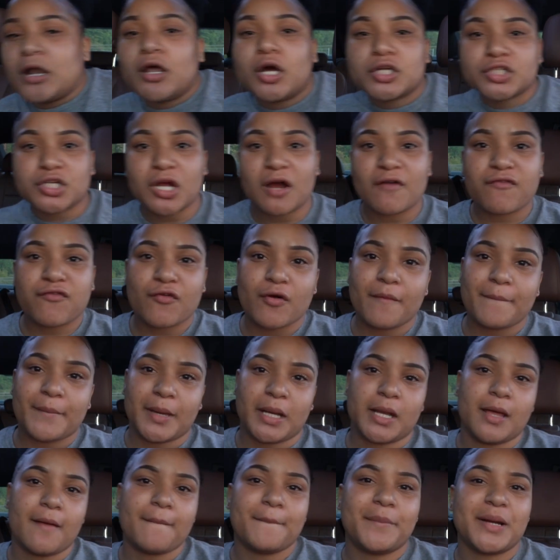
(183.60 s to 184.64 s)
lost y'all for a
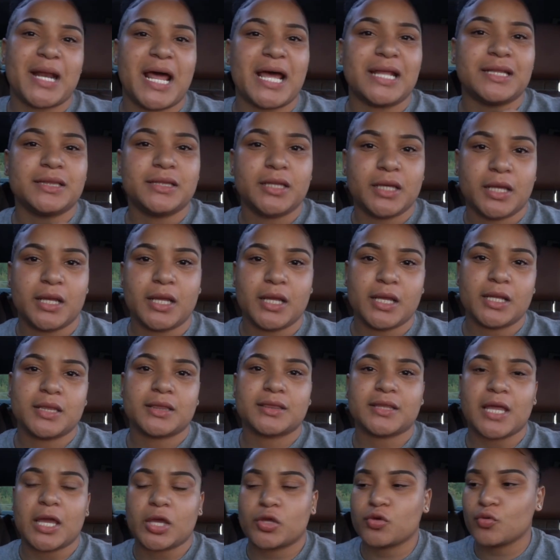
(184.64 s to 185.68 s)
minute, but I didn't.
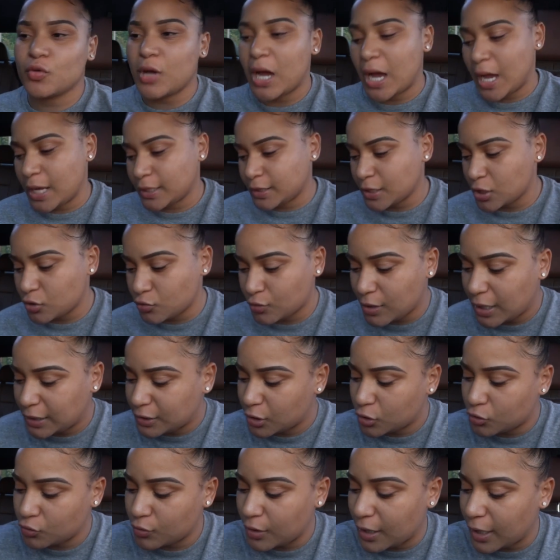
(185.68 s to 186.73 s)
Thank you, God. Thank you, God.
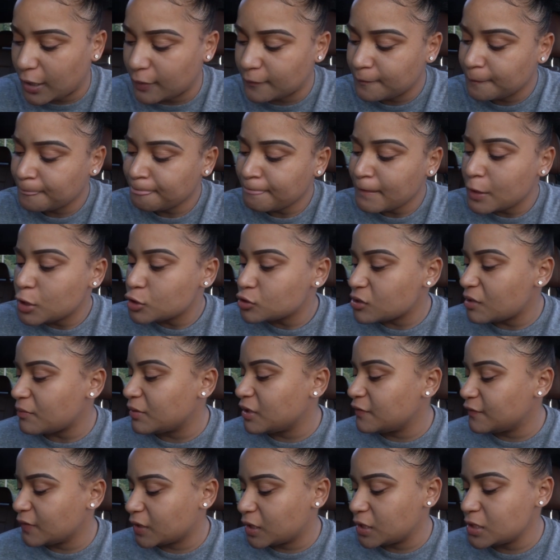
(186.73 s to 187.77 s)
Thank you, God. So I'm gonna
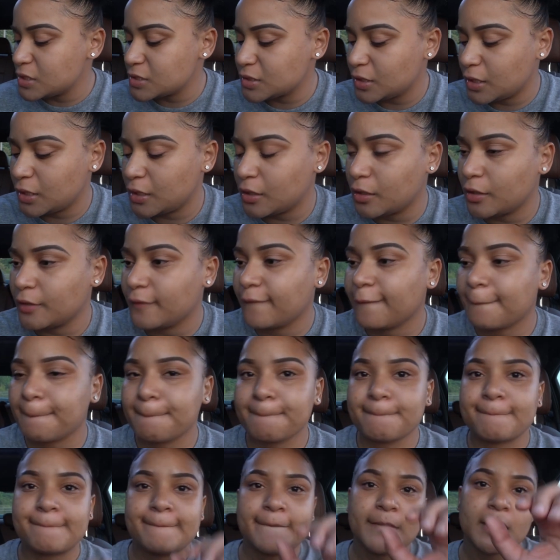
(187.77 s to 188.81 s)
leave the keys in here.
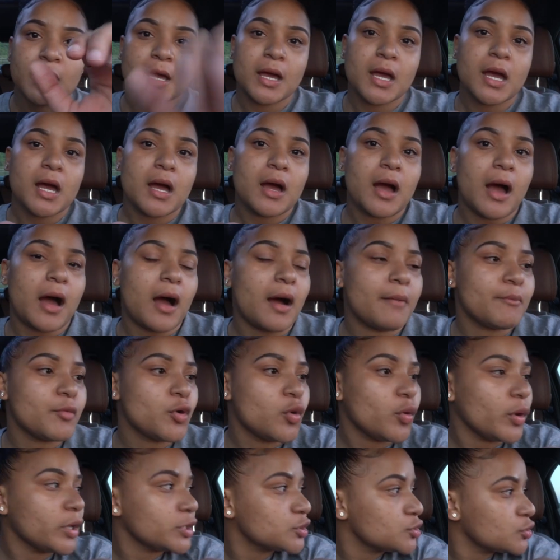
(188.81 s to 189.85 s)
I'm
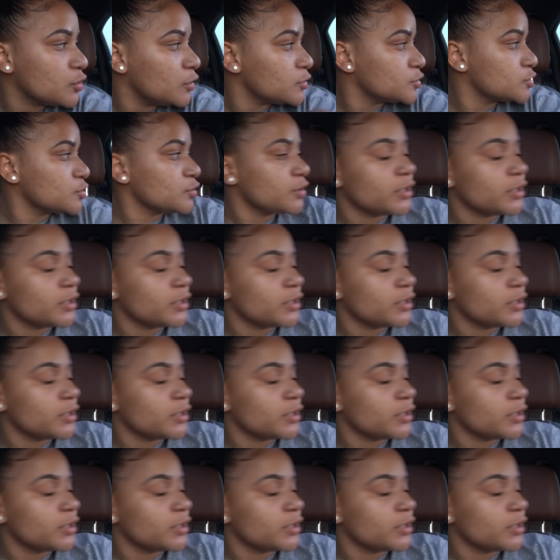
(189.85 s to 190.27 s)
going to go to